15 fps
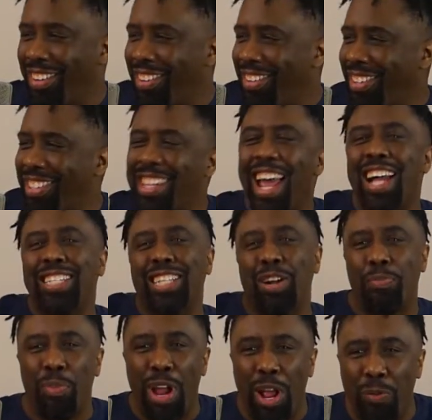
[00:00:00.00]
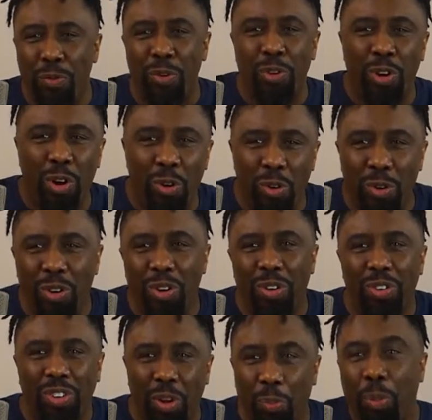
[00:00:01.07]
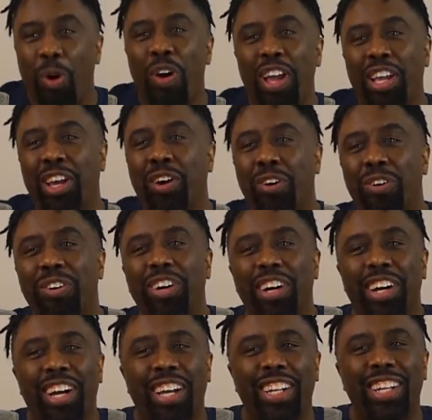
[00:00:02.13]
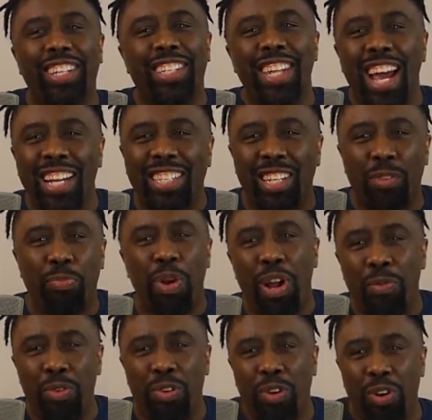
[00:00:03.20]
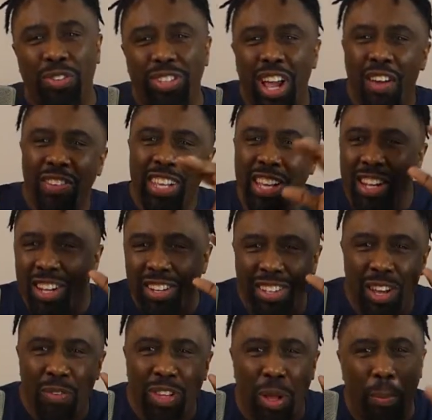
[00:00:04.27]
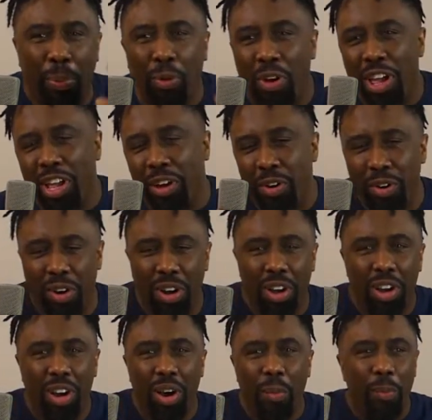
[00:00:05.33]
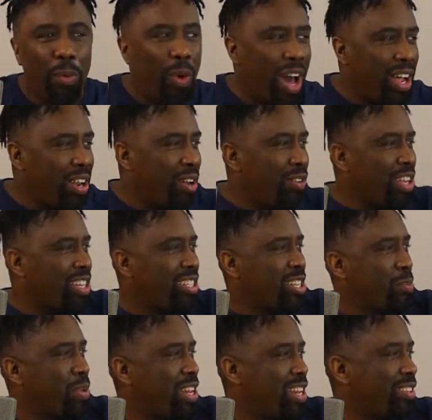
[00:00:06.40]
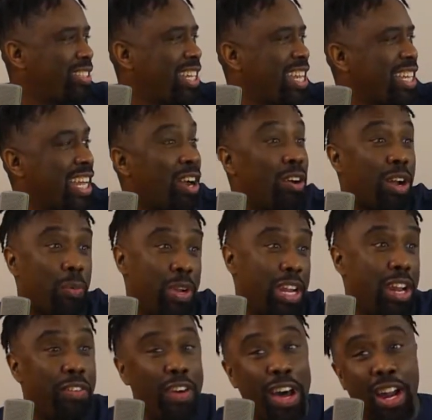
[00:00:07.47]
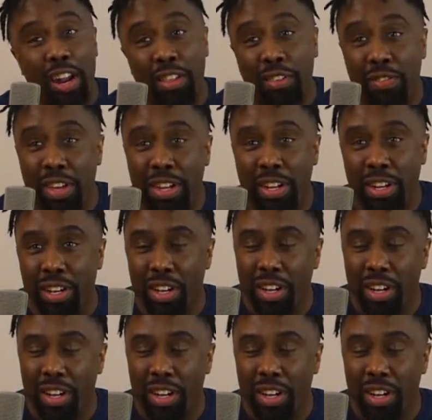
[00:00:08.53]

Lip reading: stacks to the break room go? The employee go, and then the stacks to the break room go. So everything just did with the employee go. But why don't there be no change? Like, okay, we need to find another vendor